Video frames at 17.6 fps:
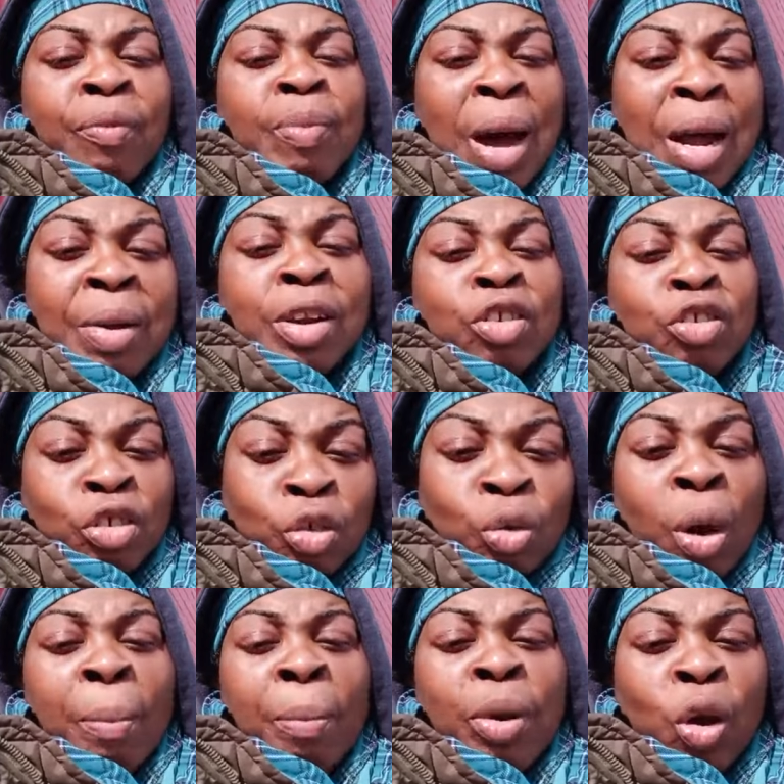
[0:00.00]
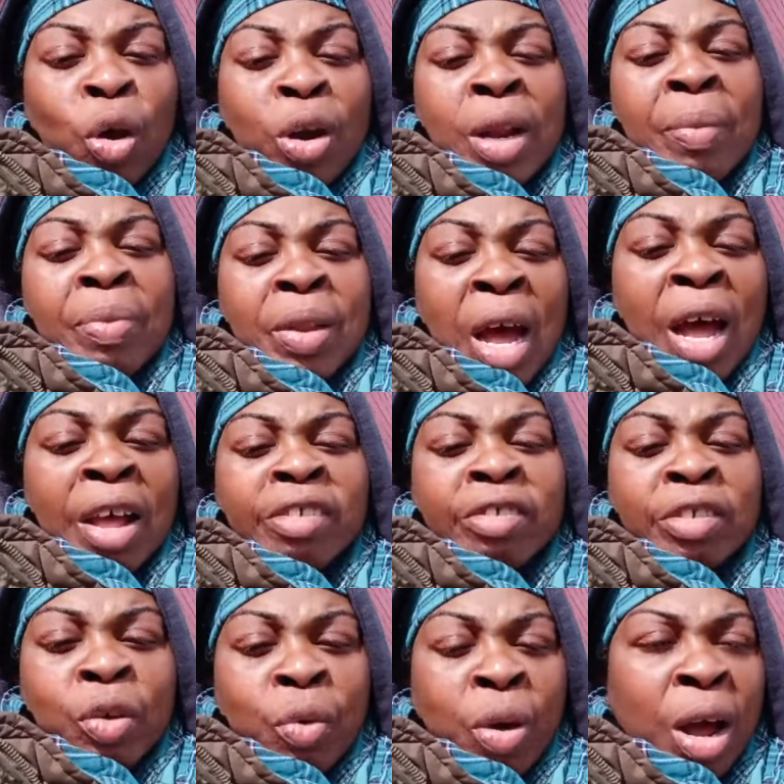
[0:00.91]
have bad energy too and blow them
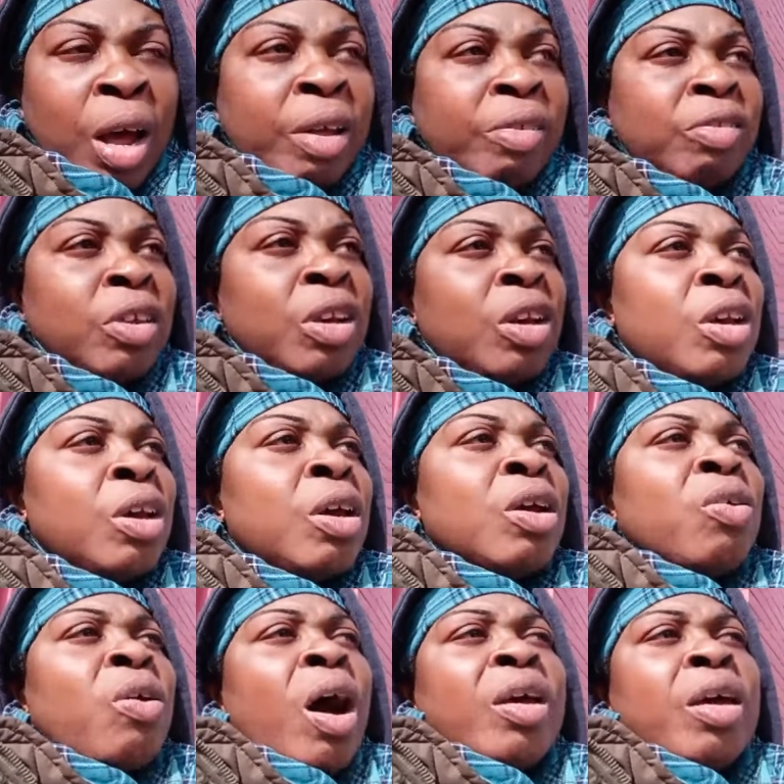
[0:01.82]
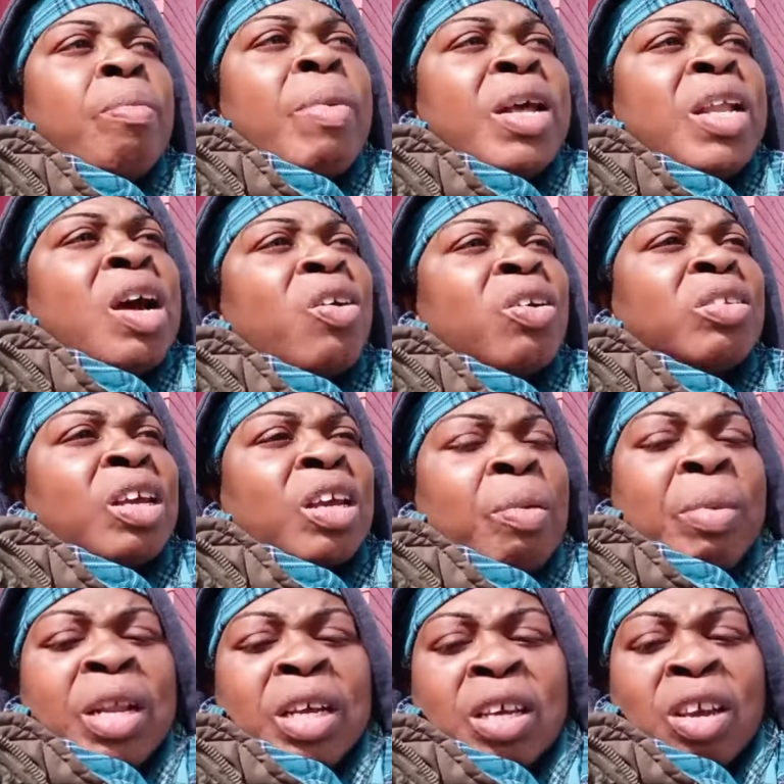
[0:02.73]
nasty ass. Go to bed and go take
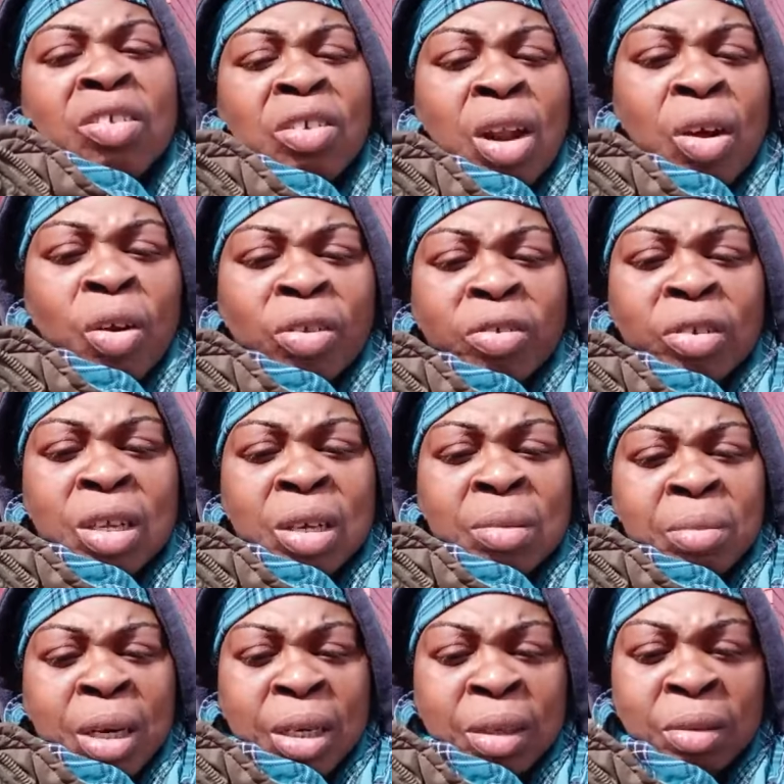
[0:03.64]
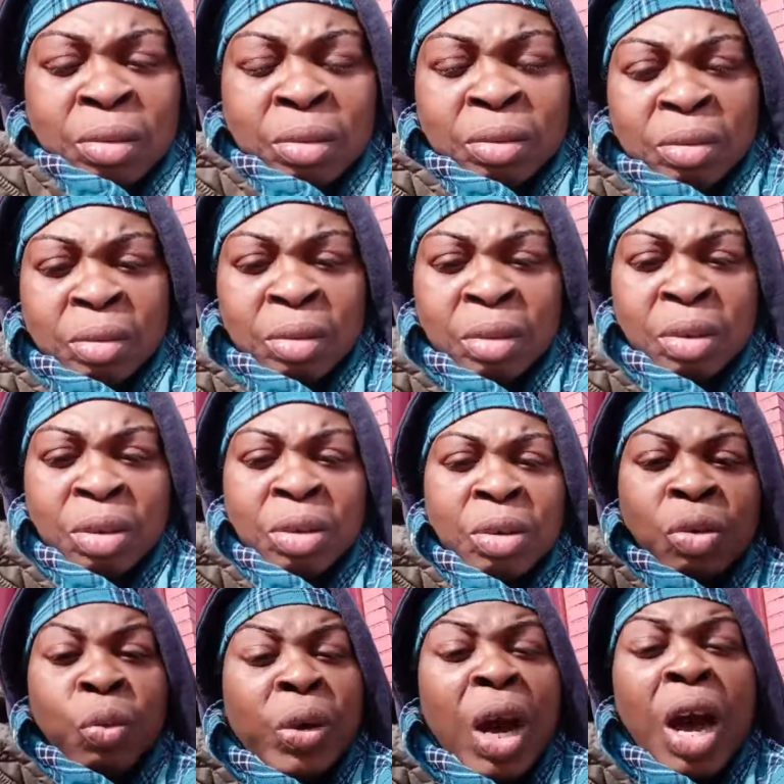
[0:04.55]
a medication and go sleep, man.
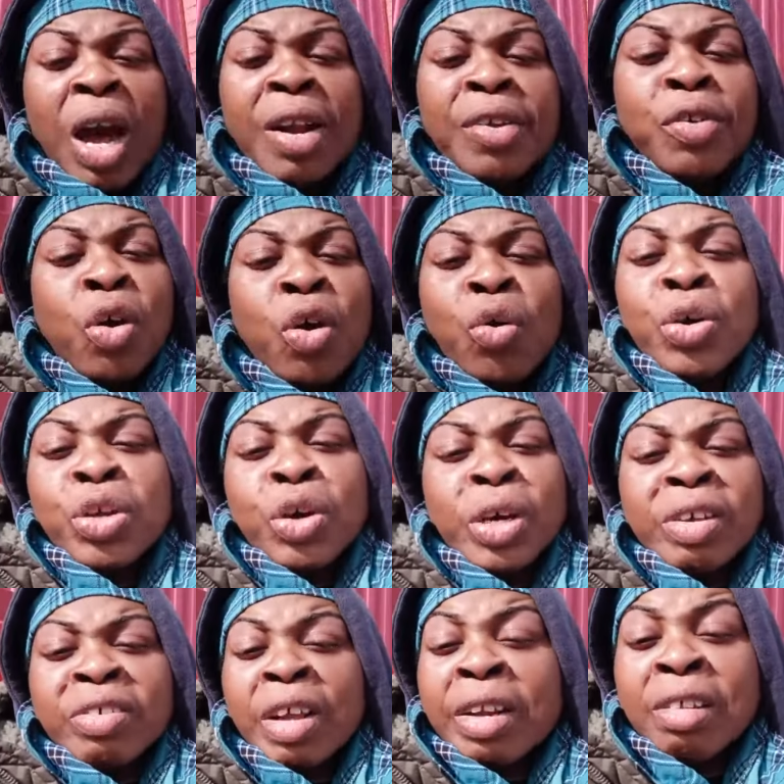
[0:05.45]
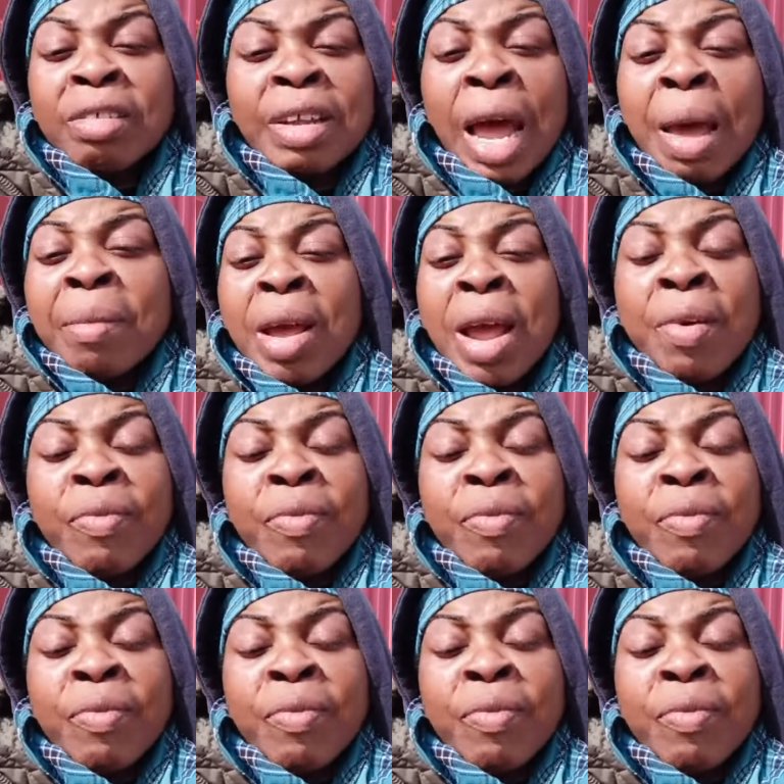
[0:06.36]
We all know who you is, and in time,